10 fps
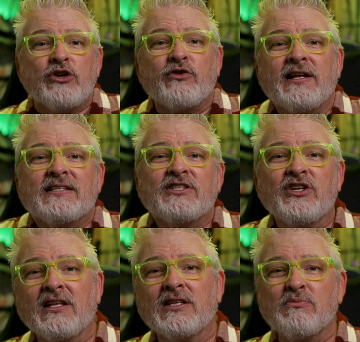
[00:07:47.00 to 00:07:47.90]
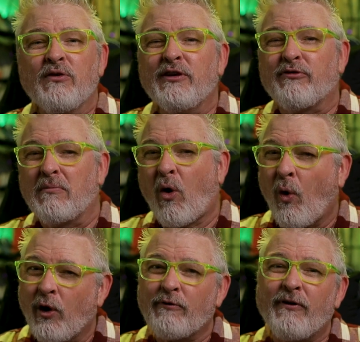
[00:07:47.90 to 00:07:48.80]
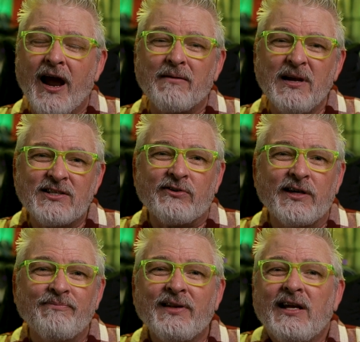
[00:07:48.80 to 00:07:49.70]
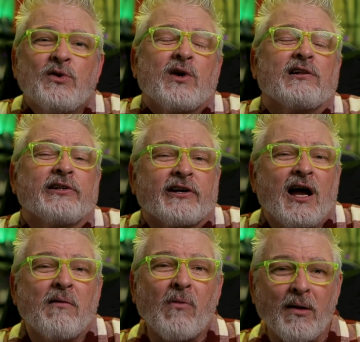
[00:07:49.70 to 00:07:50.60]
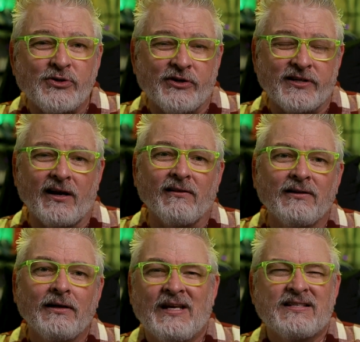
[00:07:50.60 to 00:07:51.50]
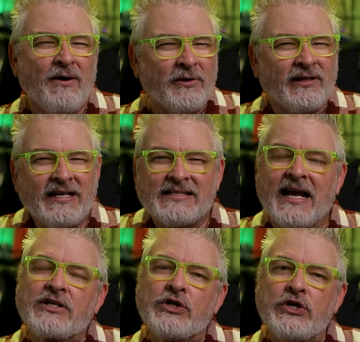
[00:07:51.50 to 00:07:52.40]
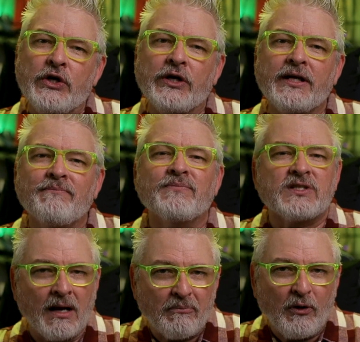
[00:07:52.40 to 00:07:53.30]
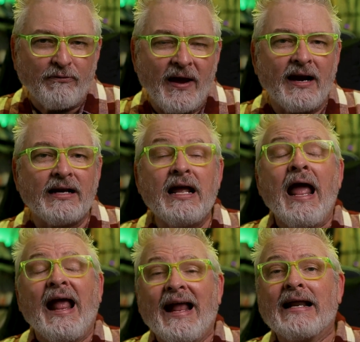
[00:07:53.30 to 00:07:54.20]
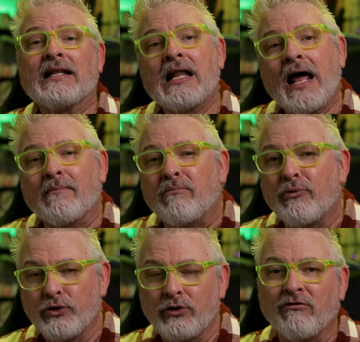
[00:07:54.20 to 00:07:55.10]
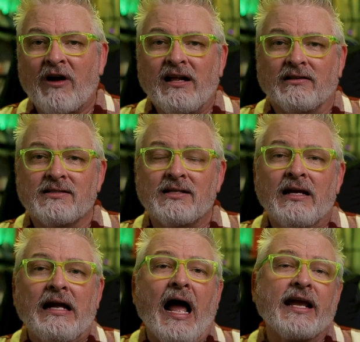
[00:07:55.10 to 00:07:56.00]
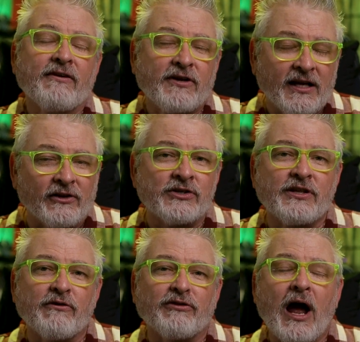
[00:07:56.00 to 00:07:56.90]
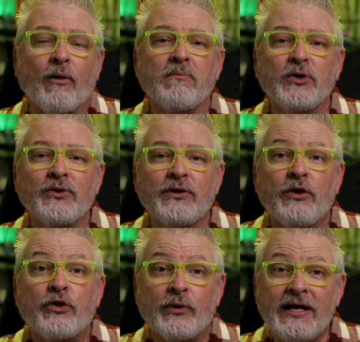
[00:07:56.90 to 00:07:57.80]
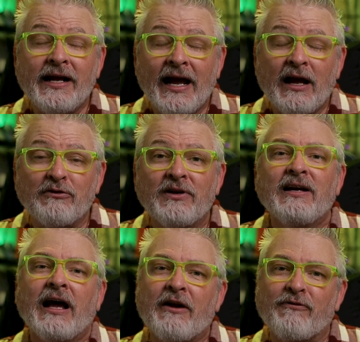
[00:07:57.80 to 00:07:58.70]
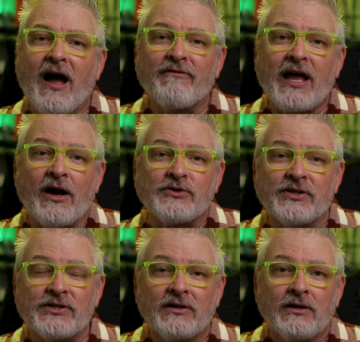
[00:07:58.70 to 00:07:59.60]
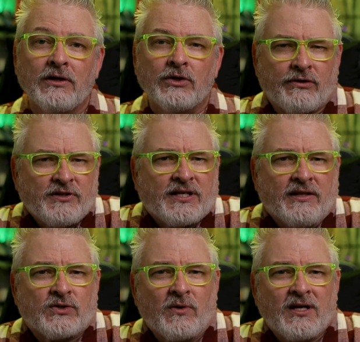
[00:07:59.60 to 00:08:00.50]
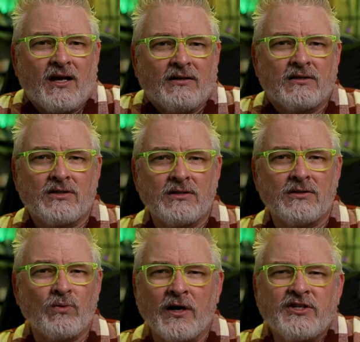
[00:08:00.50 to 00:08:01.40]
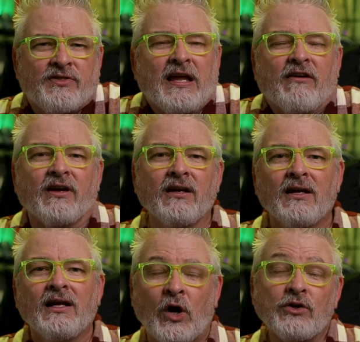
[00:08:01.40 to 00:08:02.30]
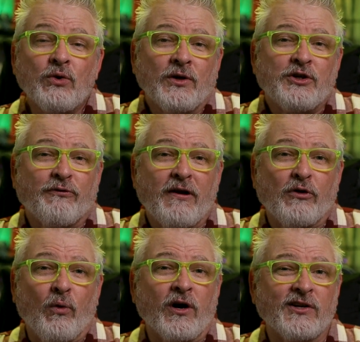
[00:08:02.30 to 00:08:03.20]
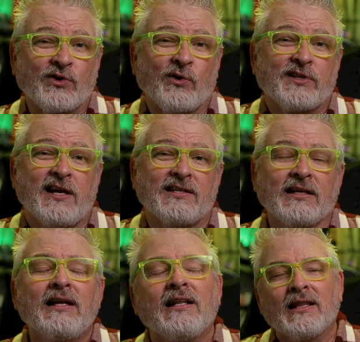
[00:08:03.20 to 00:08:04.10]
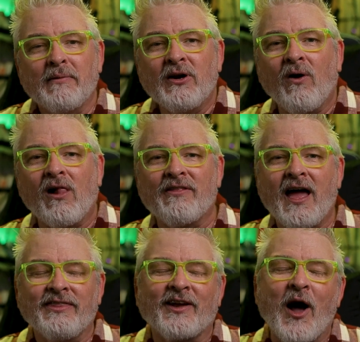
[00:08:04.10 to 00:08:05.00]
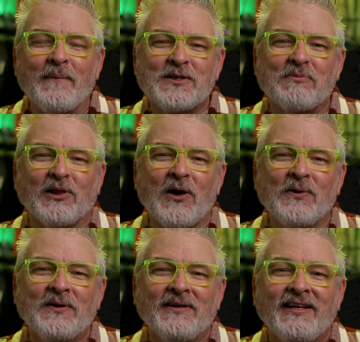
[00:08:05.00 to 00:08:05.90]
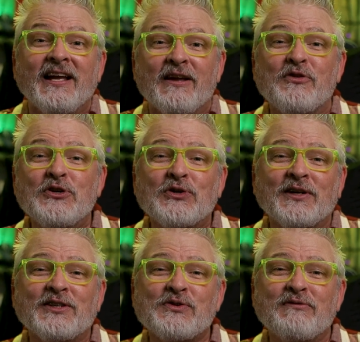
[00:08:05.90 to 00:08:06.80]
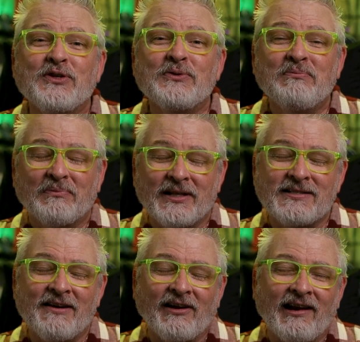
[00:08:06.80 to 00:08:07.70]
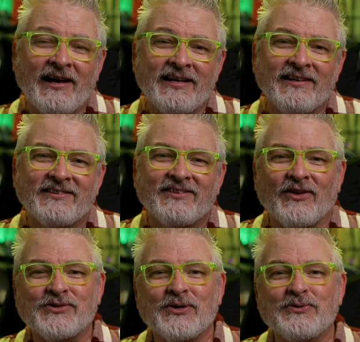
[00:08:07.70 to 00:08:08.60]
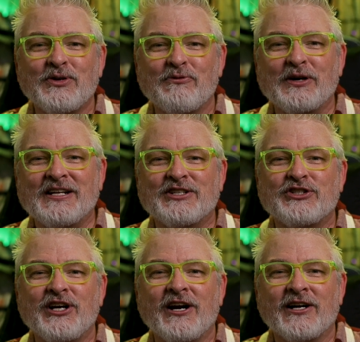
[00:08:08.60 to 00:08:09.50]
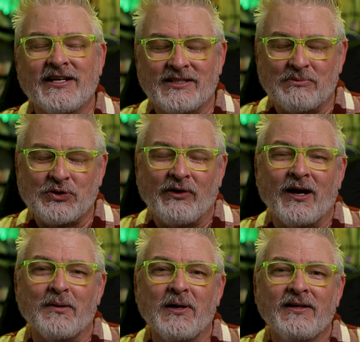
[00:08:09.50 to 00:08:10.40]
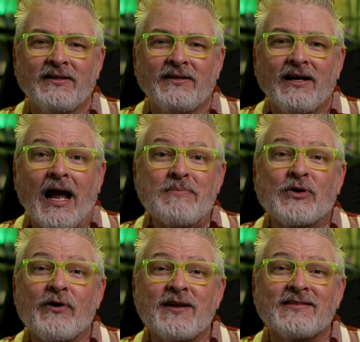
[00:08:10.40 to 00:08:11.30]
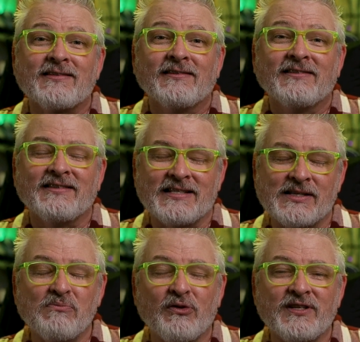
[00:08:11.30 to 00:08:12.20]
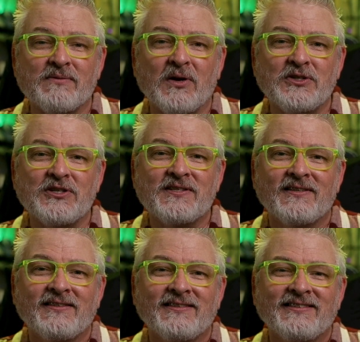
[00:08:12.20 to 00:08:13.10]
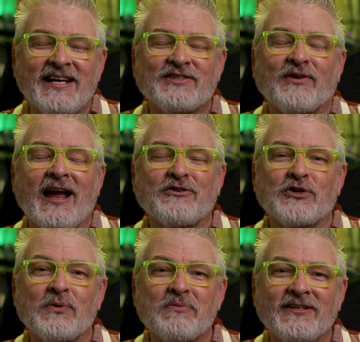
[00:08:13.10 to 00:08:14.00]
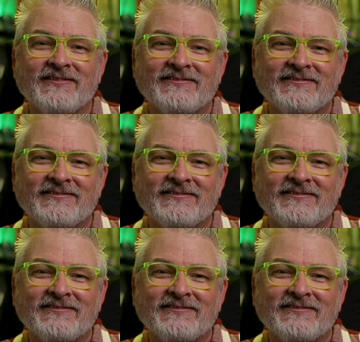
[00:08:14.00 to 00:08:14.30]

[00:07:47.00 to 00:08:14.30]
transitioning this movie from a horrifying mystery into a clear-cut mobster tale. It's not really any sex or nudity, some profanity, and a lot of brutal violence. I give Killers of the Flower Moon 3.5 out of 5 couches. So have you seen this one yet? What did you think of it? Also, what's your favorite work of Scorsese? Let me know all of that in the comments below. If you enjoyed this review, please give it a like. Also, don't forget to share and subscribe. I'm Chris. This is Movies and Munchies. Thanks for couching with me.